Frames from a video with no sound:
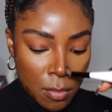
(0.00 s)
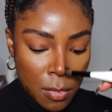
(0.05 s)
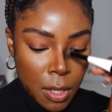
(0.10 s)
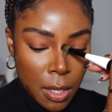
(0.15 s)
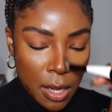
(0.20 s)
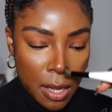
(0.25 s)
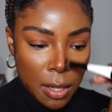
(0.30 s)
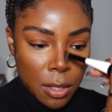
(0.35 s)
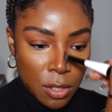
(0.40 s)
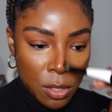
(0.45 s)

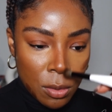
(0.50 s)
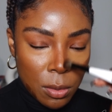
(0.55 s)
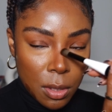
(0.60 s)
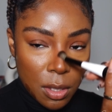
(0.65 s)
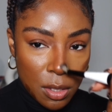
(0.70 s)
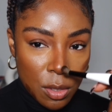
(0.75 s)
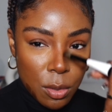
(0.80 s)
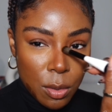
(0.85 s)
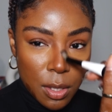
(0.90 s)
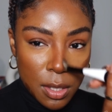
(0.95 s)
I could totally
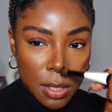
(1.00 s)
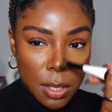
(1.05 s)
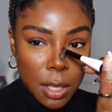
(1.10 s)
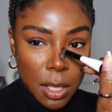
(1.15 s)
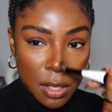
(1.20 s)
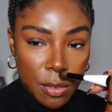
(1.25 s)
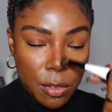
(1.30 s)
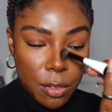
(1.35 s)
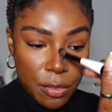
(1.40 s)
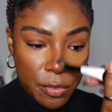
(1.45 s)
do this
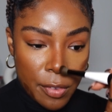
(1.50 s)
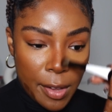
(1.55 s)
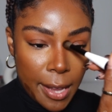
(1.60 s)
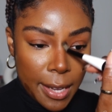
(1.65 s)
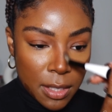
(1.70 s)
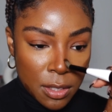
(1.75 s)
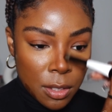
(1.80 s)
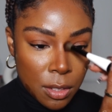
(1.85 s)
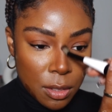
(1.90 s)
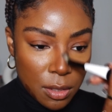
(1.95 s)
even
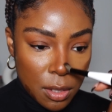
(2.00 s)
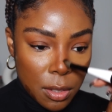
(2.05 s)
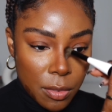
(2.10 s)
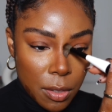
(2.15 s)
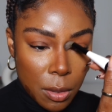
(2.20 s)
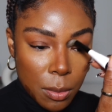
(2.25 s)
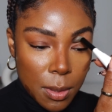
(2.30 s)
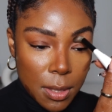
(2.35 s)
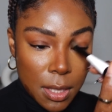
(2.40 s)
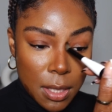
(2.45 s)
faster if I
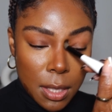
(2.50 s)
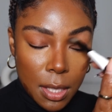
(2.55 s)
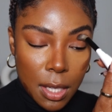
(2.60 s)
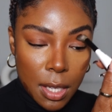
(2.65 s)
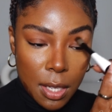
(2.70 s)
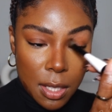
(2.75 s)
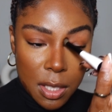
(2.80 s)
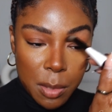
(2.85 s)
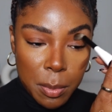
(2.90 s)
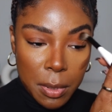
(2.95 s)
wasn't like
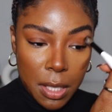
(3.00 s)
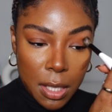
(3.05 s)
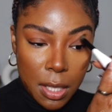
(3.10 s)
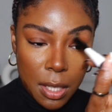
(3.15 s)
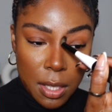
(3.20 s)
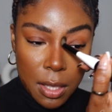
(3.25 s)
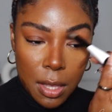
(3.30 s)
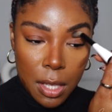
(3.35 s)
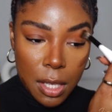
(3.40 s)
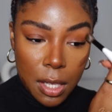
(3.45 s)
explaining
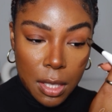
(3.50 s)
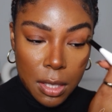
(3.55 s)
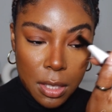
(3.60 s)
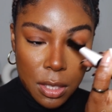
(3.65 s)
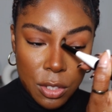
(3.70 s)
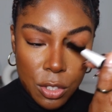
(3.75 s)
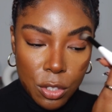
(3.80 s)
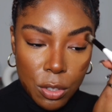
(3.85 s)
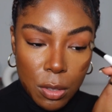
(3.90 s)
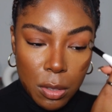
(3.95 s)
things and
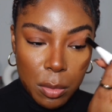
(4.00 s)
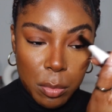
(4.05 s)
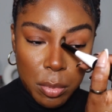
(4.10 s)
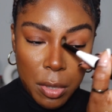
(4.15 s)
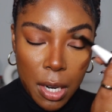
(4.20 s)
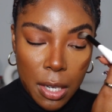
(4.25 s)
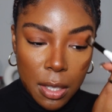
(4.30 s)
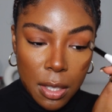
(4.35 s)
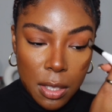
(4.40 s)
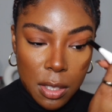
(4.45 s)
showing
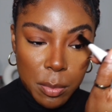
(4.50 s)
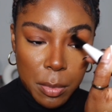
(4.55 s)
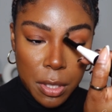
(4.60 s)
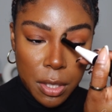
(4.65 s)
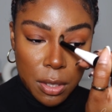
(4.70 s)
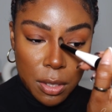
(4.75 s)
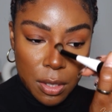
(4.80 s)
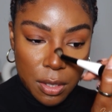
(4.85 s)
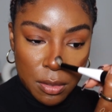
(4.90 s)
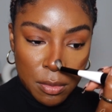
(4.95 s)
products, but you
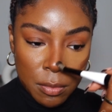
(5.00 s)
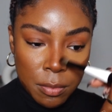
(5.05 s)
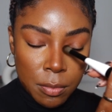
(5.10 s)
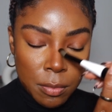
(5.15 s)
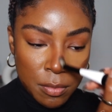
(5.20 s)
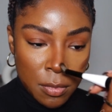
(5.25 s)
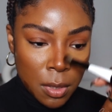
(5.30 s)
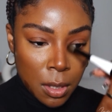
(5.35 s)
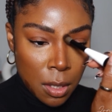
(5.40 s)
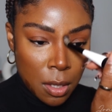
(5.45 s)
know,
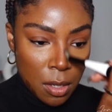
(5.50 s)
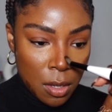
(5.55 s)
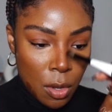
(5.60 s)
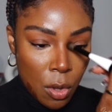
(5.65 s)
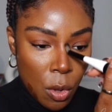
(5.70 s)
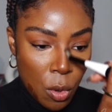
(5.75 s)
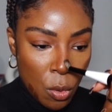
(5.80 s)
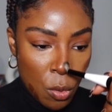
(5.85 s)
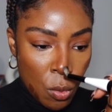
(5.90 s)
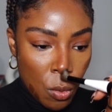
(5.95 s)

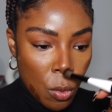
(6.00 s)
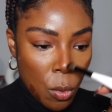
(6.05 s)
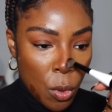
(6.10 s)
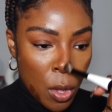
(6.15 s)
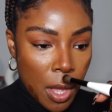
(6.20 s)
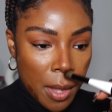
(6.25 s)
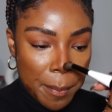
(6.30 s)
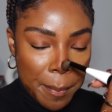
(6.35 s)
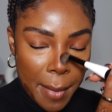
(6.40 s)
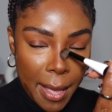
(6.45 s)

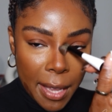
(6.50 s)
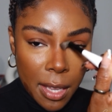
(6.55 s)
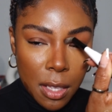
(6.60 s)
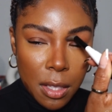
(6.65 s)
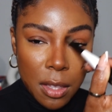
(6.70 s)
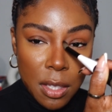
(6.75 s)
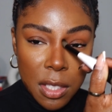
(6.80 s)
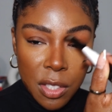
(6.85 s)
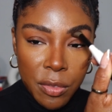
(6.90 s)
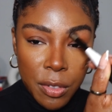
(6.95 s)

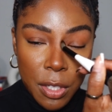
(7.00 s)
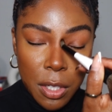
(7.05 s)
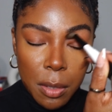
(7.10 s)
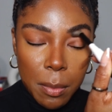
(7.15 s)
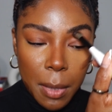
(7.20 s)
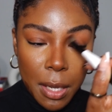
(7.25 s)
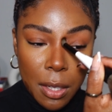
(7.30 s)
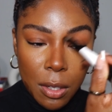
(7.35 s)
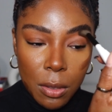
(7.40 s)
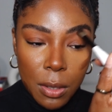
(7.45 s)
this video
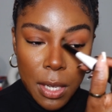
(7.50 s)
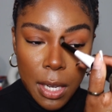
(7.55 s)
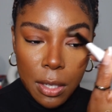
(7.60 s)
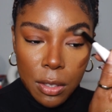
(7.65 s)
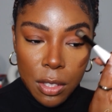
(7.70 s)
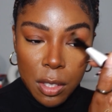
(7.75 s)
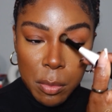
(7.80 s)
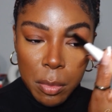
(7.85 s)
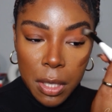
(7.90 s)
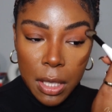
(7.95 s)
might go down
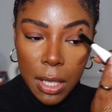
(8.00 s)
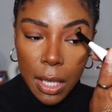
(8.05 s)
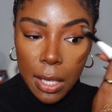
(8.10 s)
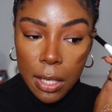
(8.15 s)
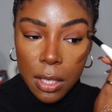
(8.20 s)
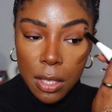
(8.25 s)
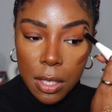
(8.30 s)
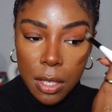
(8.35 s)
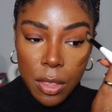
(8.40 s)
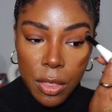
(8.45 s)
to be like
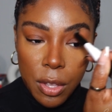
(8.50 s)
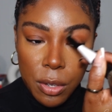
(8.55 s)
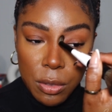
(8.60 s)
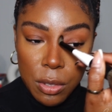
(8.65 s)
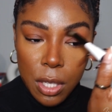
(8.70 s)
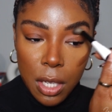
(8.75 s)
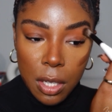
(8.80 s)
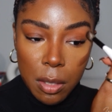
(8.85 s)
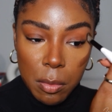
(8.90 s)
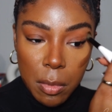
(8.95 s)

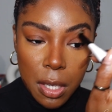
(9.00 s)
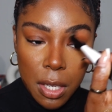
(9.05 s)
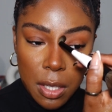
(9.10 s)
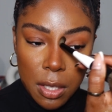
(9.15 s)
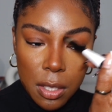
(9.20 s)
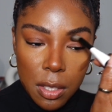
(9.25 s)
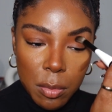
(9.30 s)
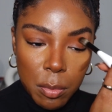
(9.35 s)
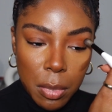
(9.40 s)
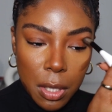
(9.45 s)
13
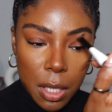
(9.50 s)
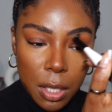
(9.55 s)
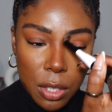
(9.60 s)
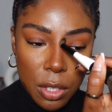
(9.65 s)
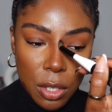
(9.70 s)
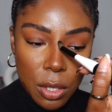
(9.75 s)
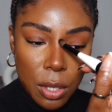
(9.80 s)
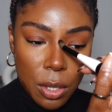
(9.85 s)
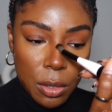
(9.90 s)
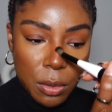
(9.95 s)
minutes, but
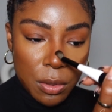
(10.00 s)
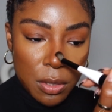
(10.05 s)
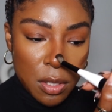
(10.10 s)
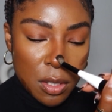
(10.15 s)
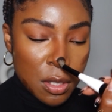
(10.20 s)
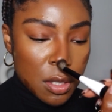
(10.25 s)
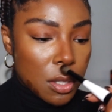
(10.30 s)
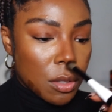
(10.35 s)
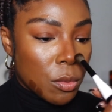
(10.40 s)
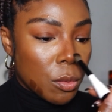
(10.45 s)
you know,
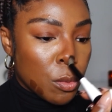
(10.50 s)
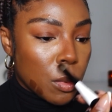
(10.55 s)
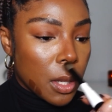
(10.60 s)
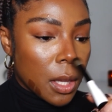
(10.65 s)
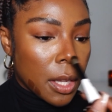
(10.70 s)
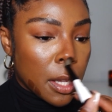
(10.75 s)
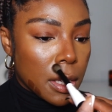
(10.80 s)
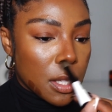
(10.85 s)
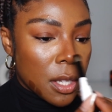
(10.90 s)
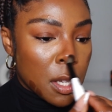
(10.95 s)
it's
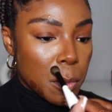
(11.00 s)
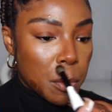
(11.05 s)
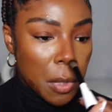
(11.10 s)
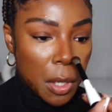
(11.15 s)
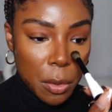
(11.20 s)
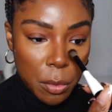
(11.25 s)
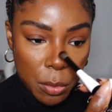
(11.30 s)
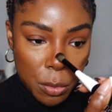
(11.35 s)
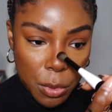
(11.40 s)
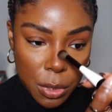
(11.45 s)
really a
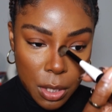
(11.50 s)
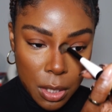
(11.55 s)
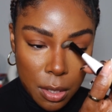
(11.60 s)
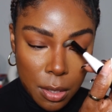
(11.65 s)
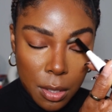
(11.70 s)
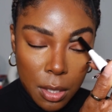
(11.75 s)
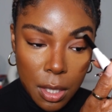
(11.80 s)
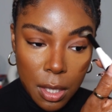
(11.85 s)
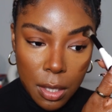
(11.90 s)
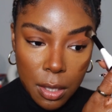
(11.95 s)
10-minute
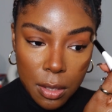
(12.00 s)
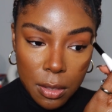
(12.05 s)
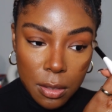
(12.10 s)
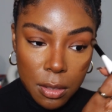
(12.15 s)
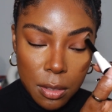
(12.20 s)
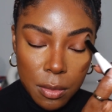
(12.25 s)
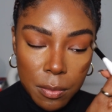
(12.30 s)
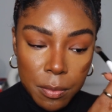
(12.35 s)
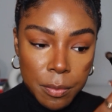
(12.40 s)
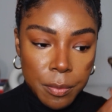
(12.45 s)
routine, guys.